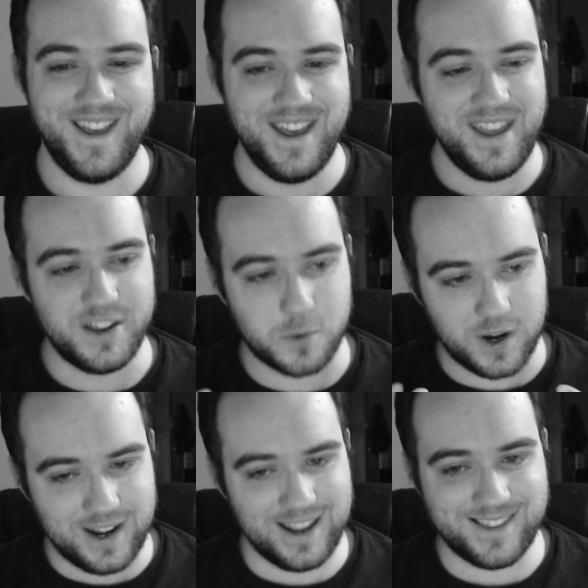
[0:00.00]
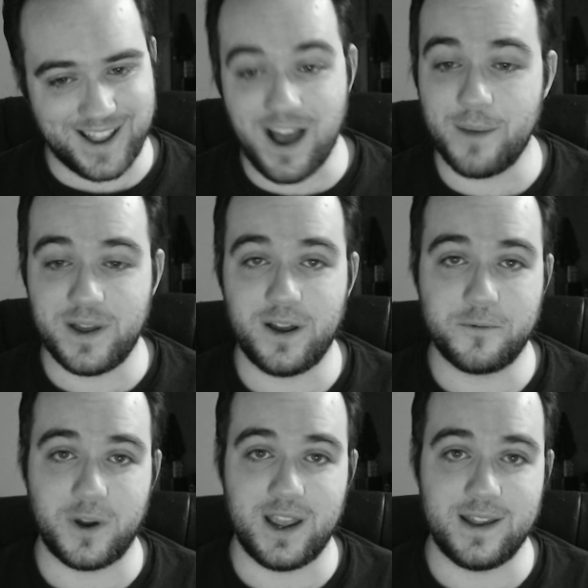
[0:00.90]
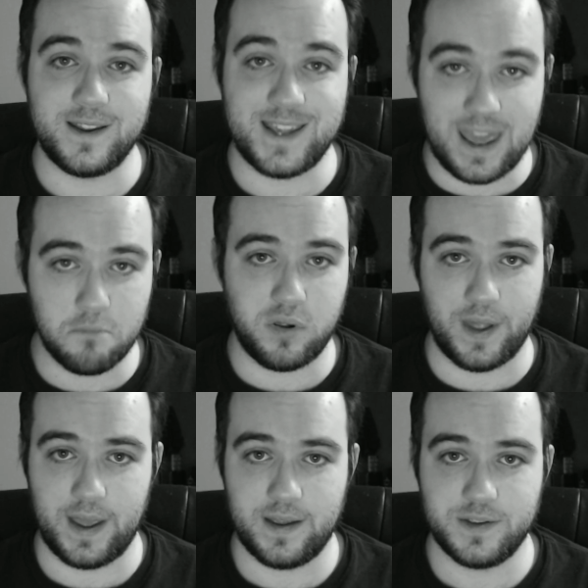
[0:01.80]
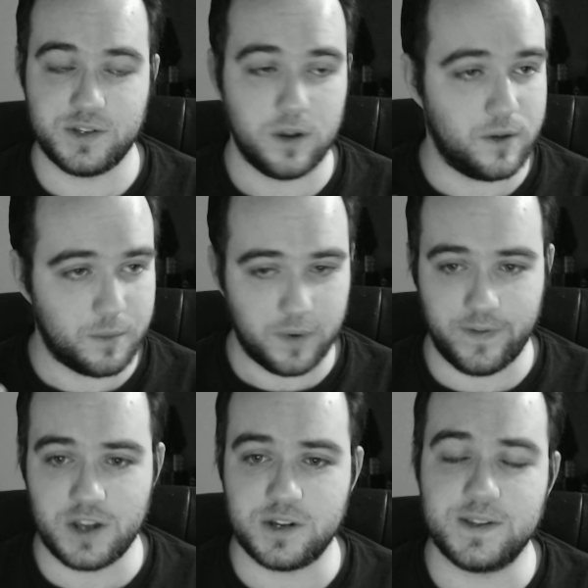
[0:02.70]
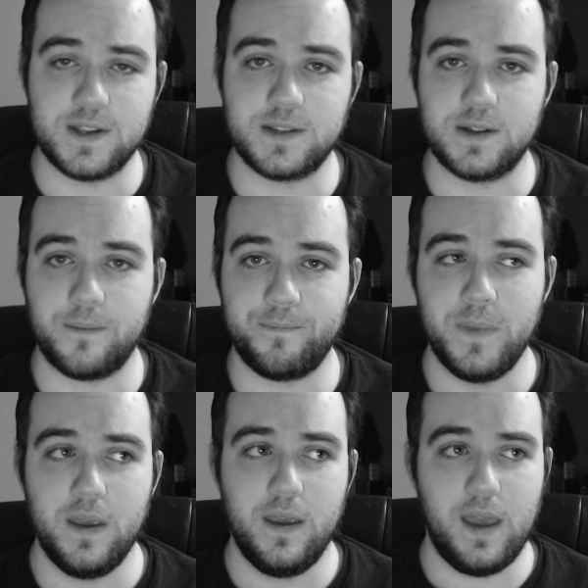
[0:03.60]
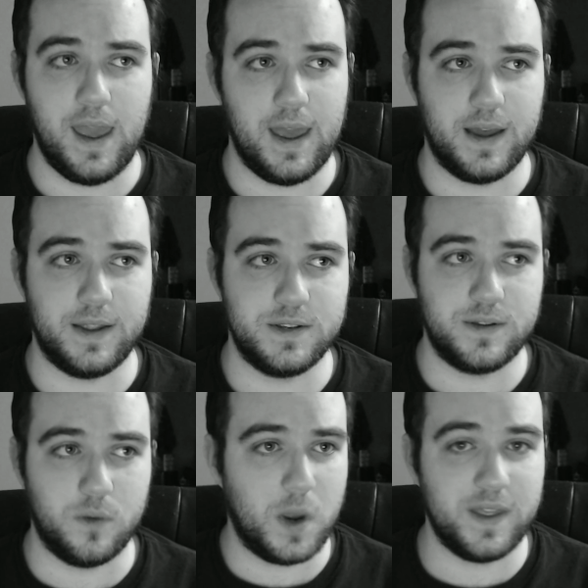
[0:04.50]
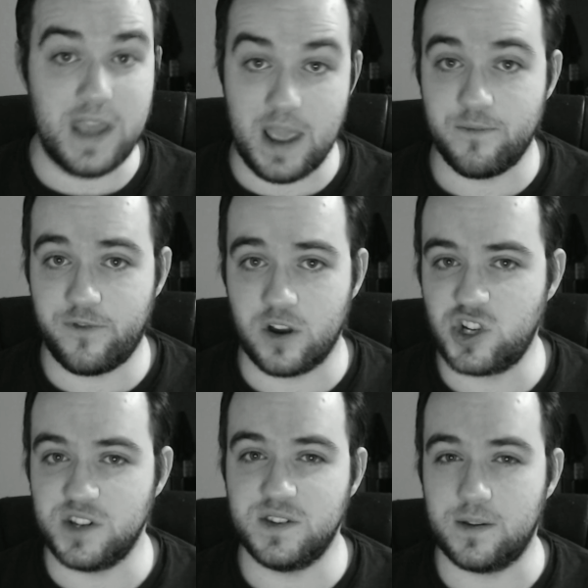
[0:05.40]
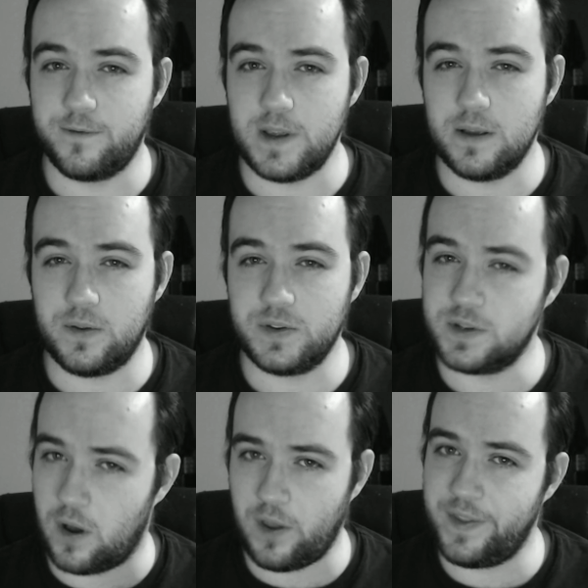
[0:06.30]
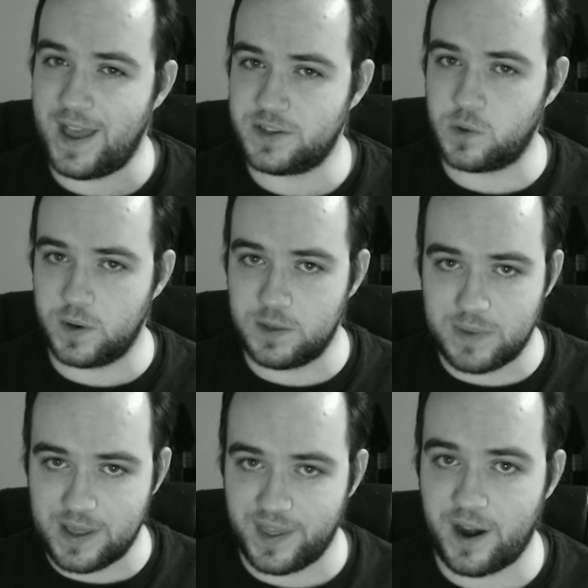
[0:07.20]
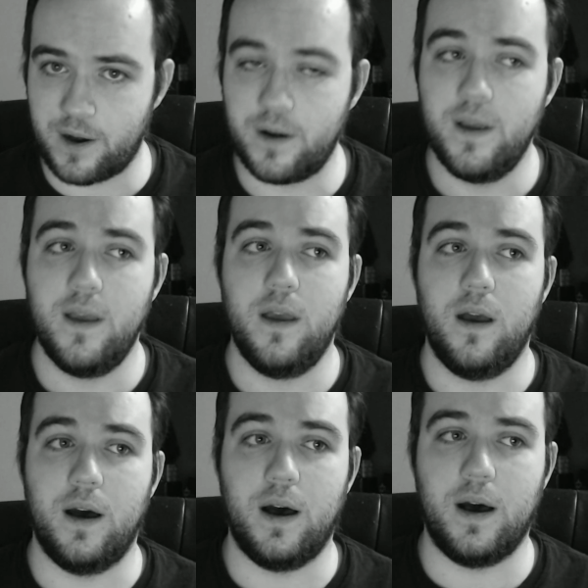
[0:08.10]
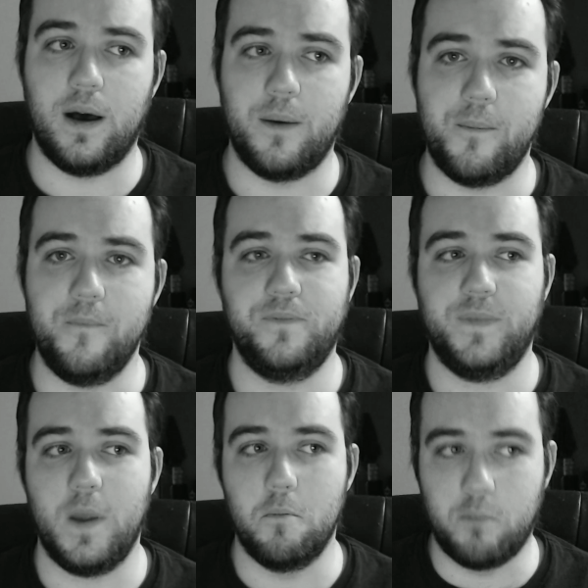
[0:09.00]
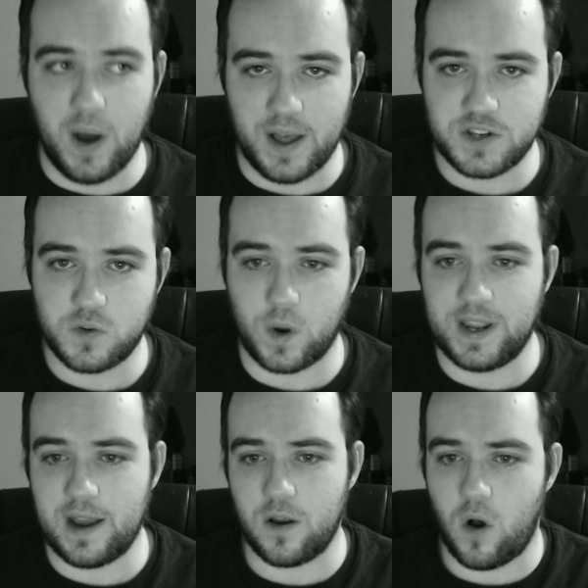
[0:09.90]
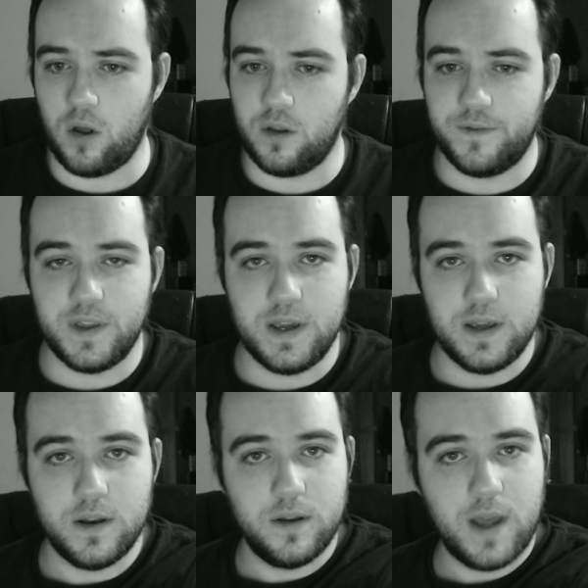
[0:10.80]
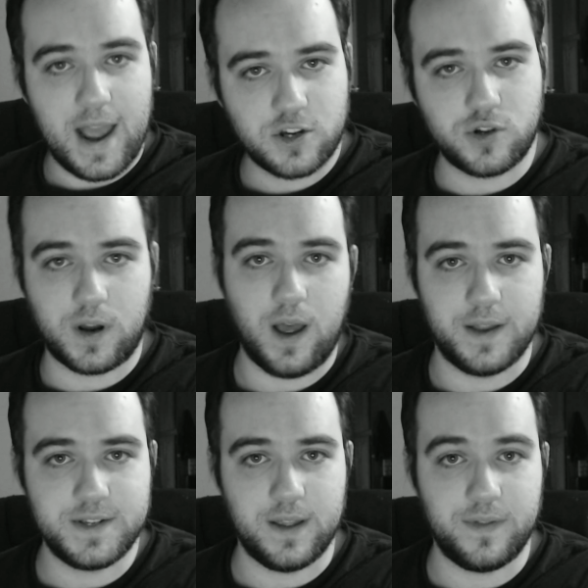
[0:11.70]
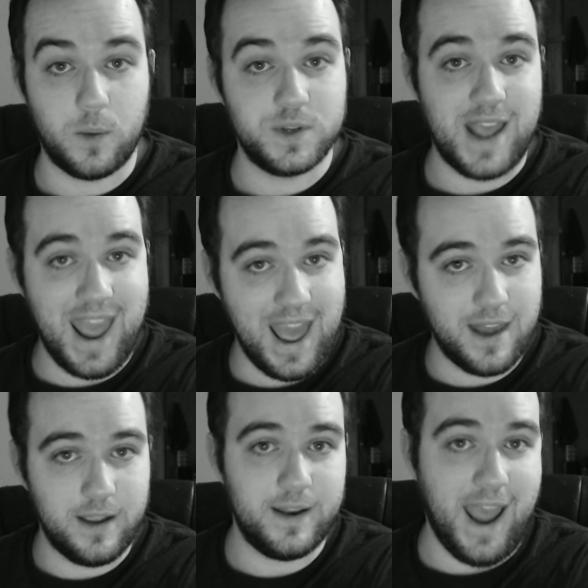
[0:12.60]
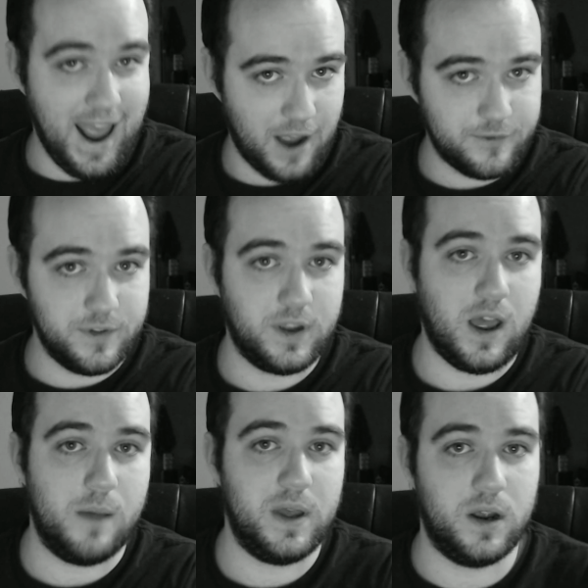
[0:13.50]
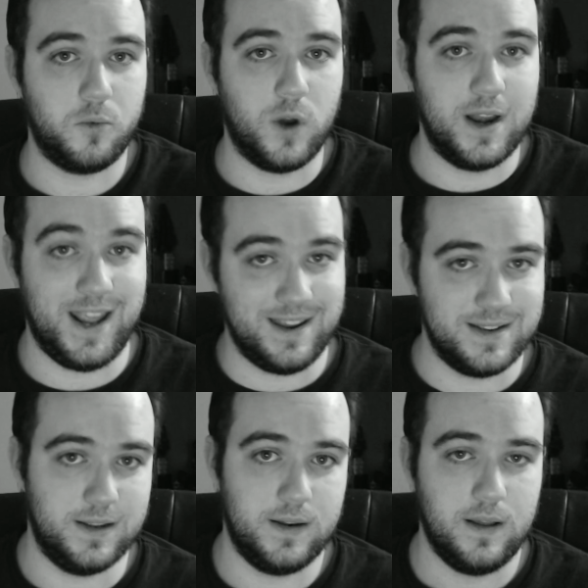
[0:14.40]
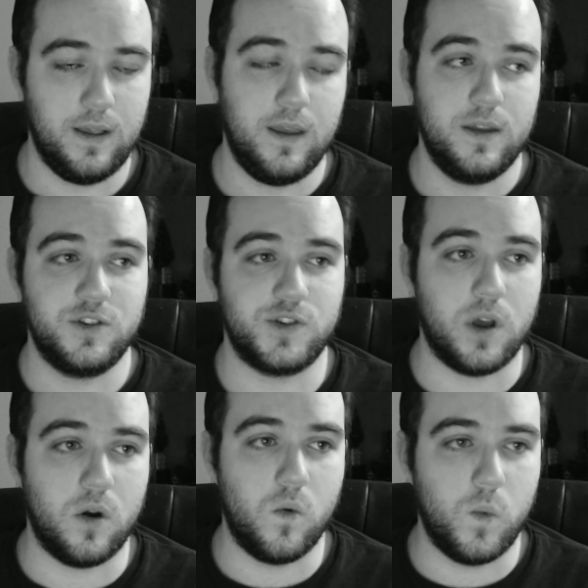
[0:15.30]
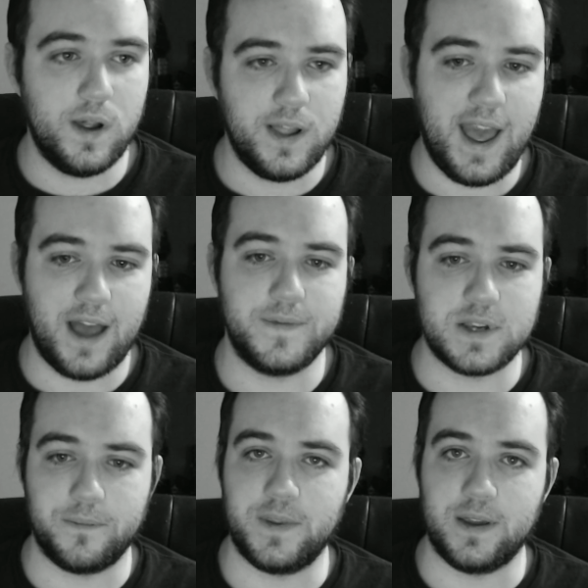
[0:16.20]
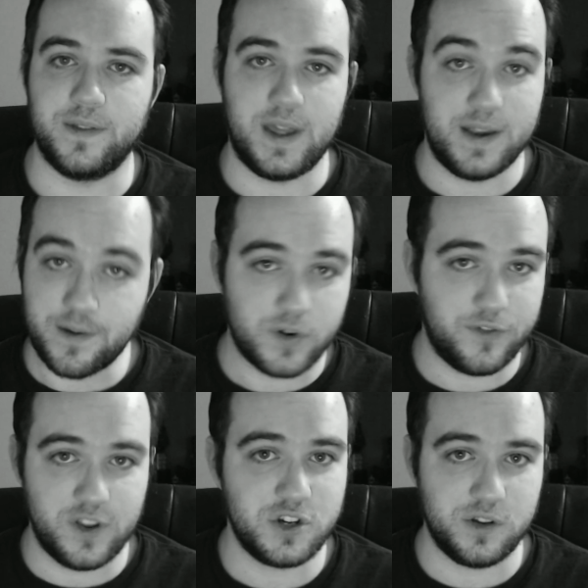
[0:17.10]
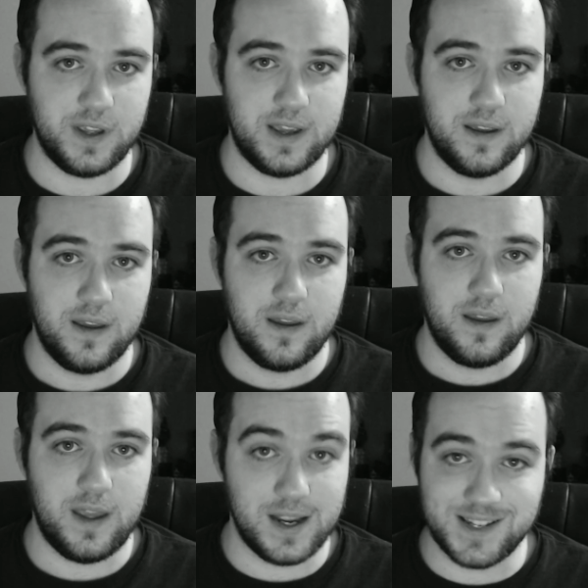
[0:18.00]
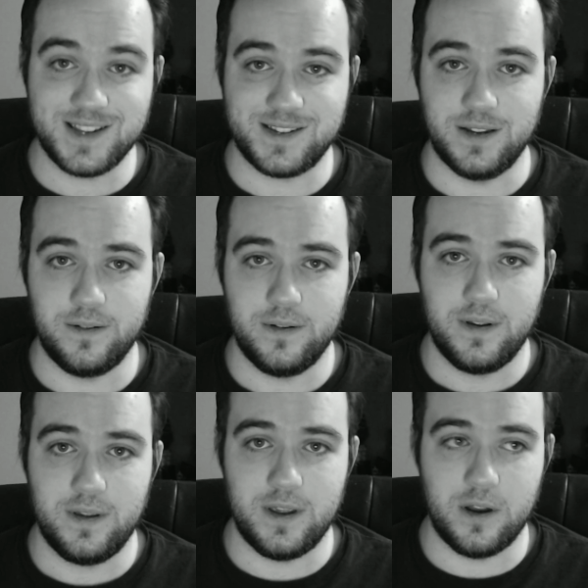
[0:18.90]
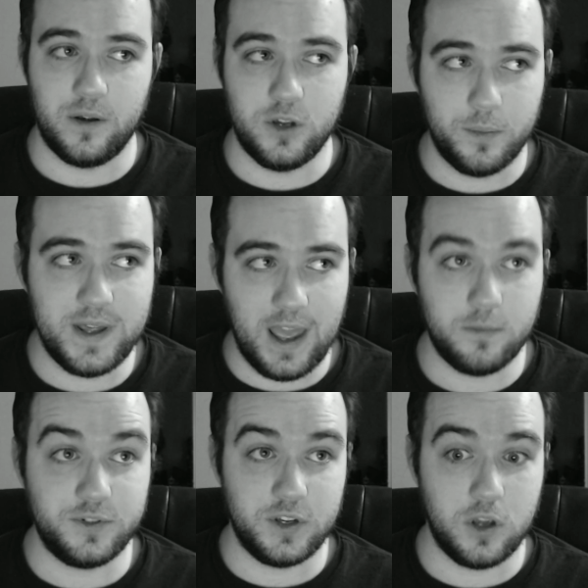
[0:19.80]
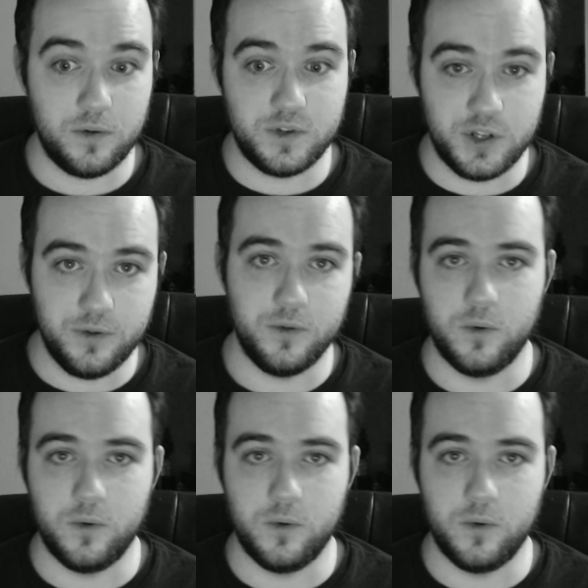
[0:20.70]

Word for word: is we're going to get the combat upgrade gameplay. So the profession system and the way the game functions and feels, all of that's going to be there. Um, but we're getting all of the extra content that was added after the combat upgrade ended. So we'll have something that never officially existed. You know, you'll be able to go do